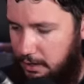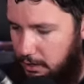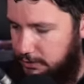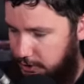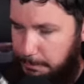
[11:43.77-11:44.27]

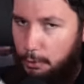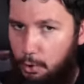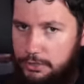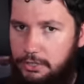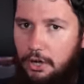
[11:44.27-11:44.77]

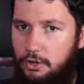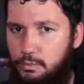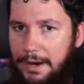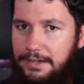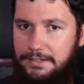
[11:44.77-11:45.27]
supported on
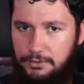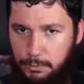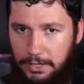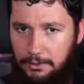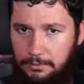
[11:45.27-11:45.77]
Wayland as
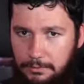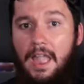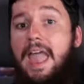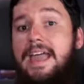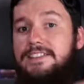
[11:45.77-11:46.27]
well.
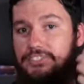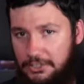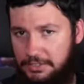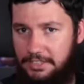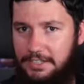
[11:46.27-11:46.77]
And
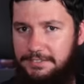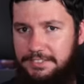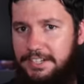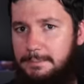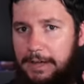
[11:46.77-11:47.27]
just like I've
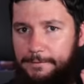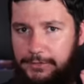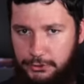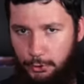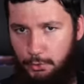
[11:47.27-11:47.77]
said about
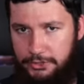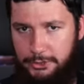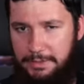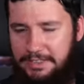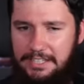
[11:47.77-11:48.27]
Fedora
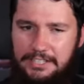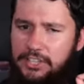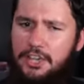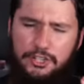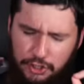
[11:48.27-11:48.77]
doing things
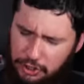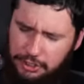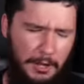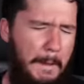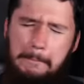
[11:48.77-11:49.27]

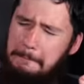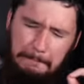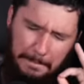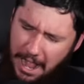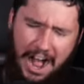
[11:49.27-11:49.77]
just
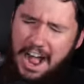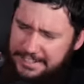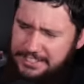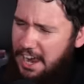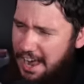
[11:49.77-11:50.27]
a
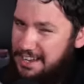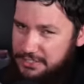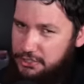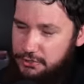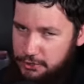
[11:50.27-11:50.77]

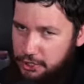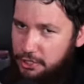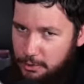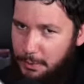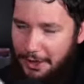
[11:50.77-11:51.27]
touch
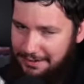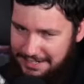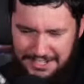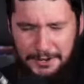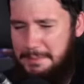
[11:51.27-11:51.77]
too early,
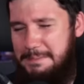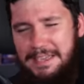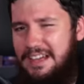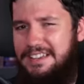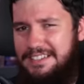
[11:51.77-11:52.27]
you know,
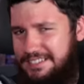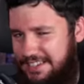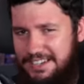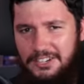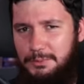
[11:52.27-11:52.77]
maybe a
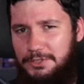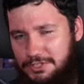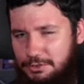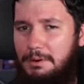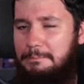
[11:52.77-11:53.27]
year or
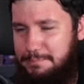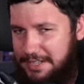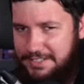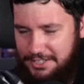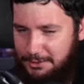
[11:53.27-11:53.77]
two a
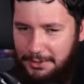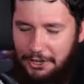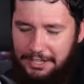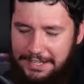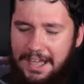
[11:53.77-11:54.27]
bit too
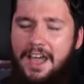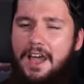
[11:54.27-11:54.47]
early,